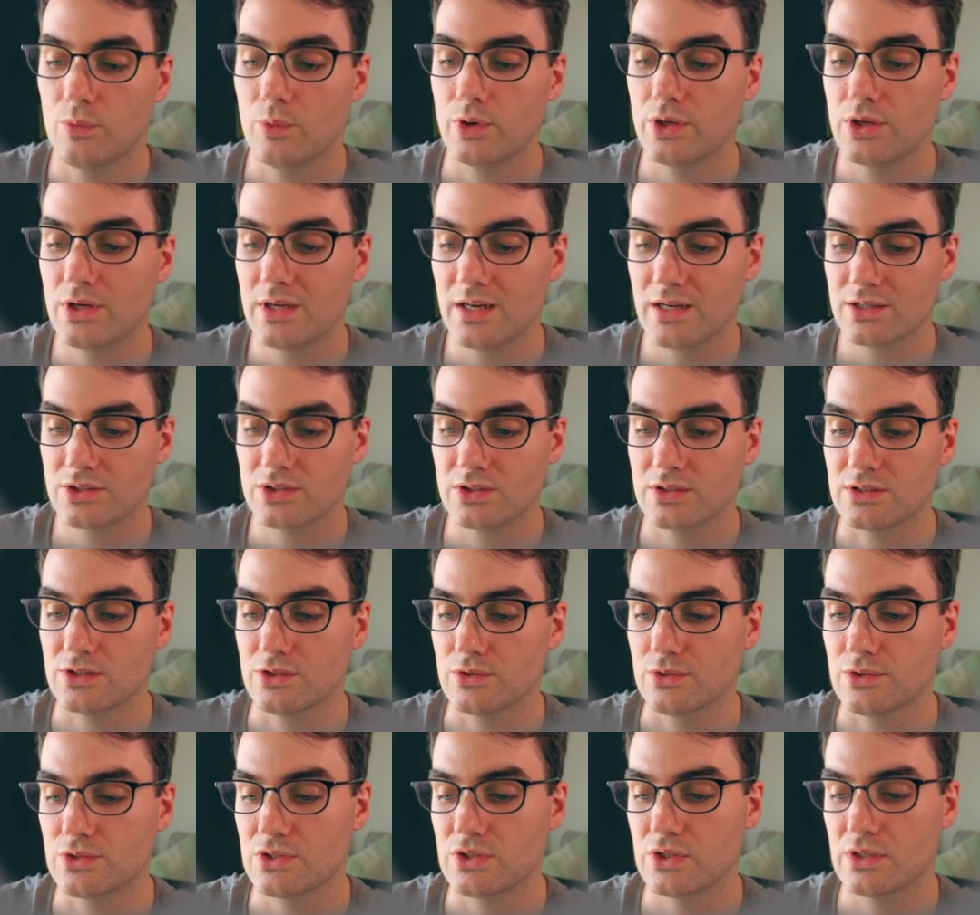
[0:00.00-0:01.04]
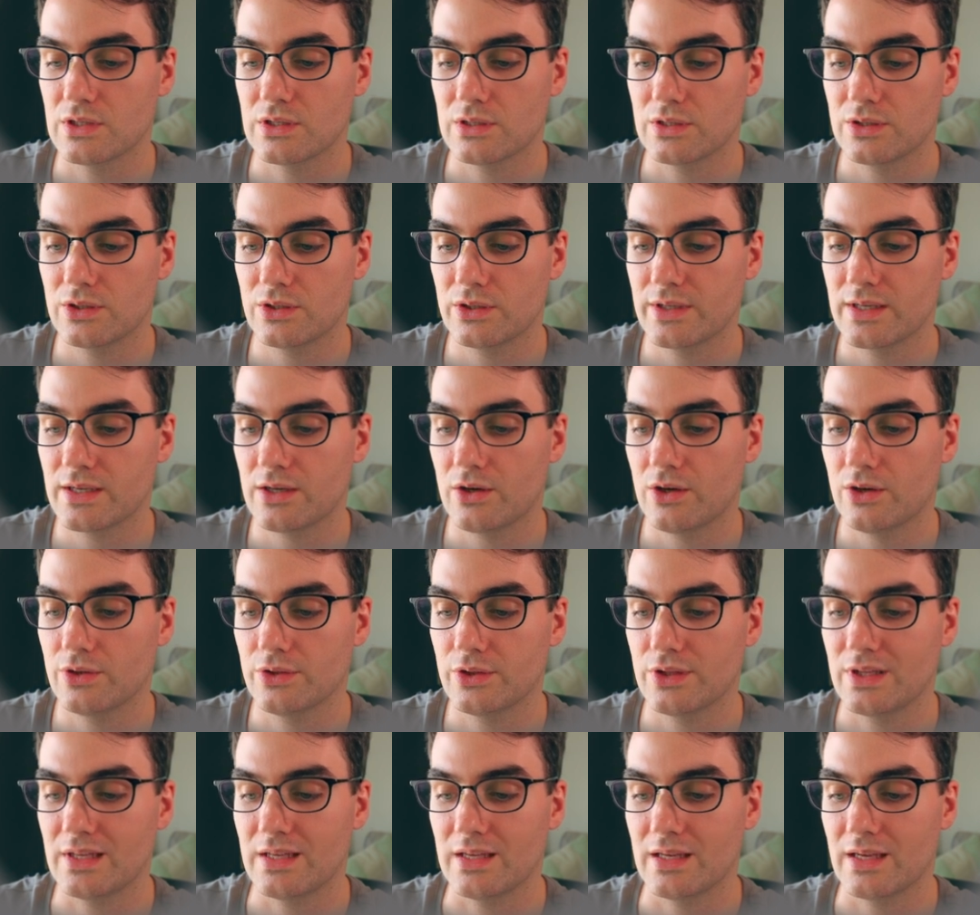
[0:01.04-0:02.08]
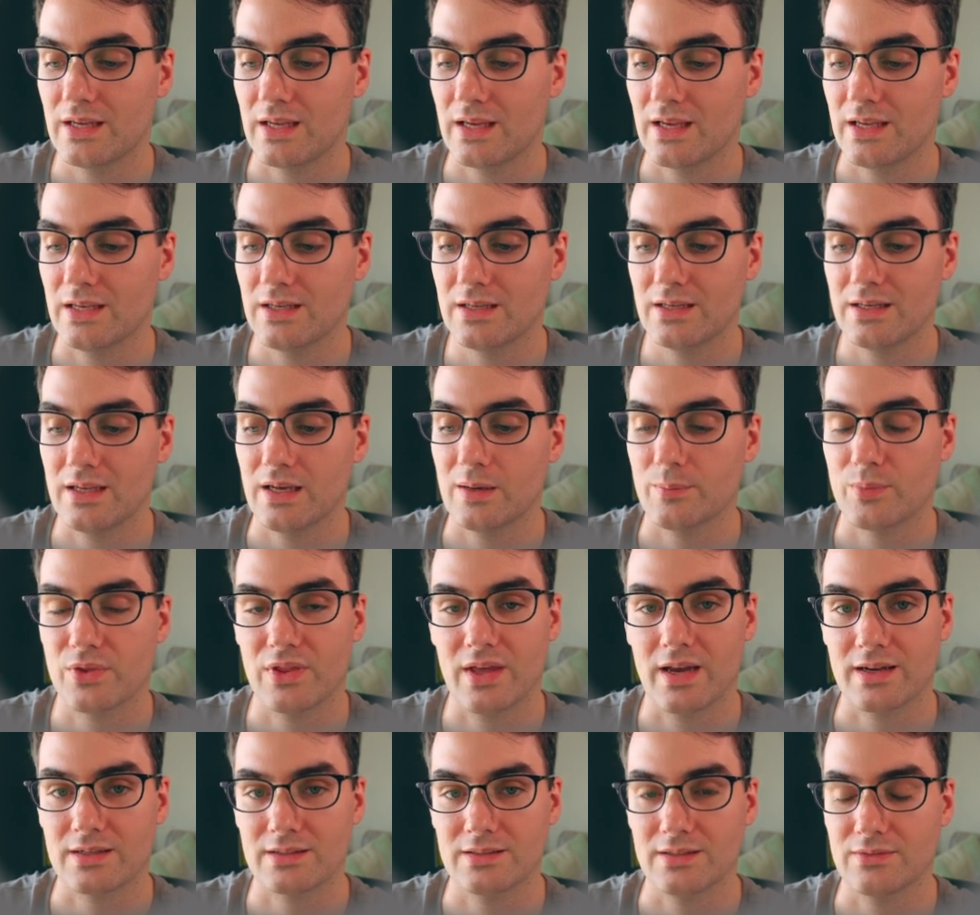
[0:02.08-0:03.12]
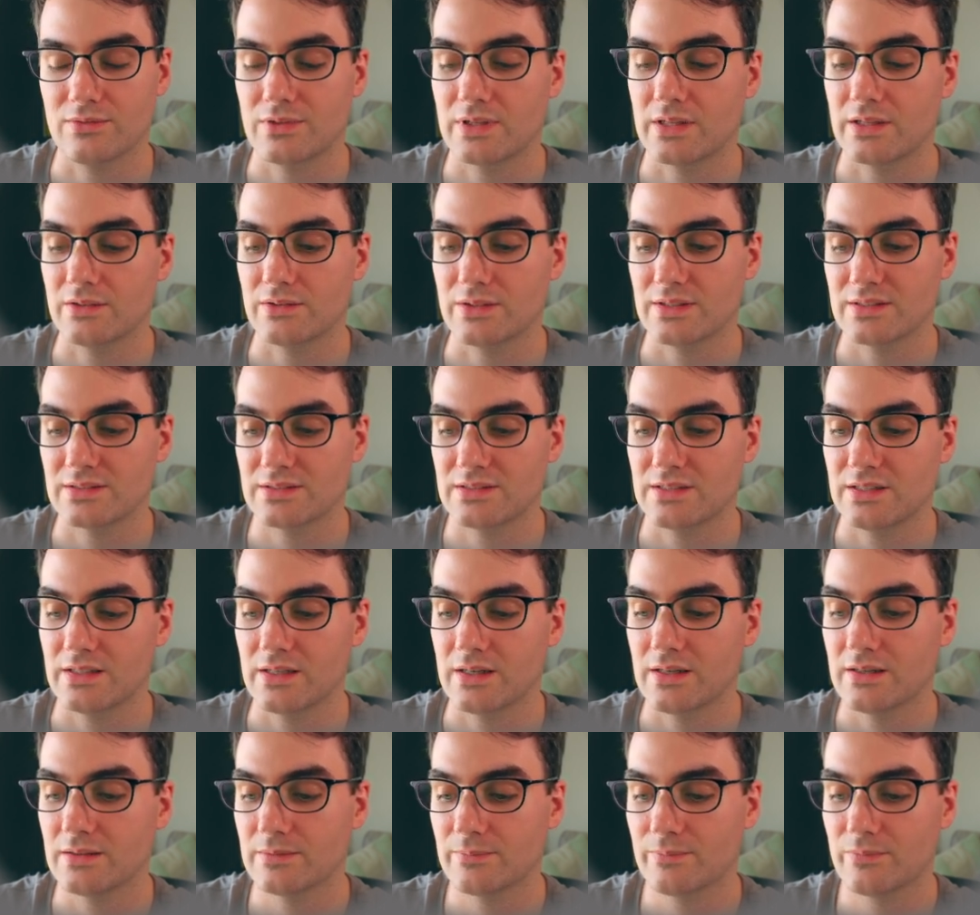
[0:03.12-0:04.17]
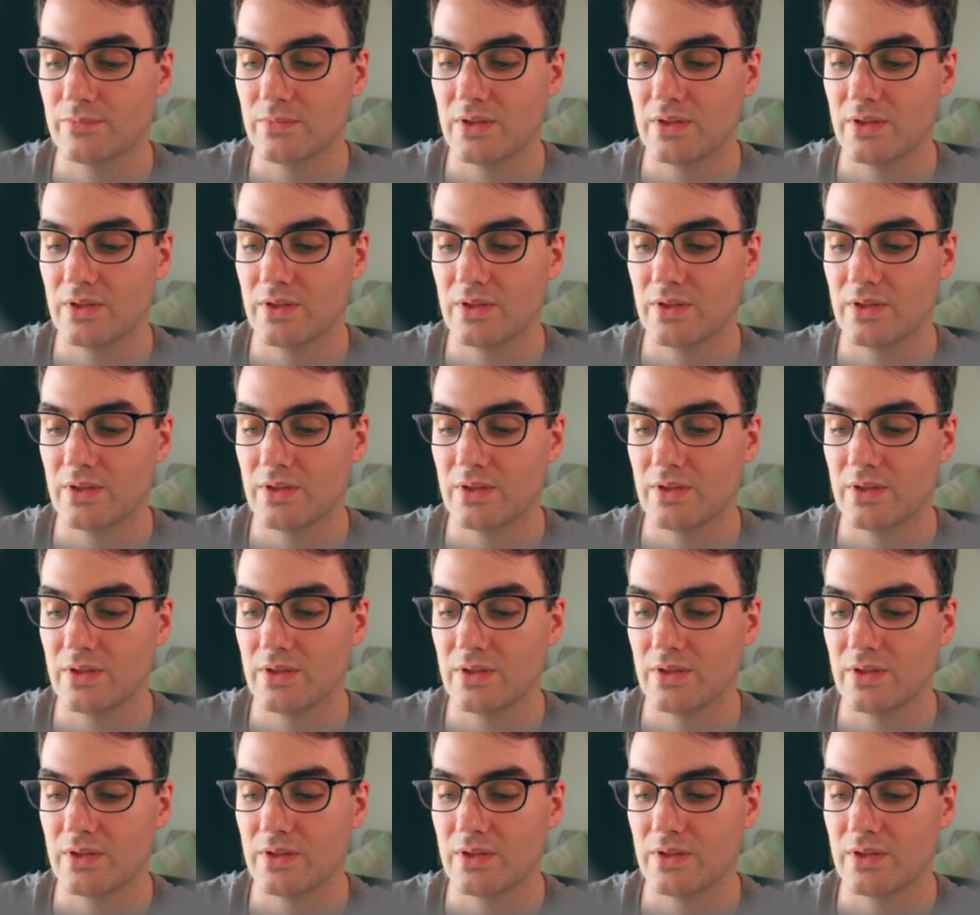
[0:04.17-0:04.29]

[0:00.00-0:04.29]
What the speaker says: what you can actually do is you can click on the in-depth activity list here,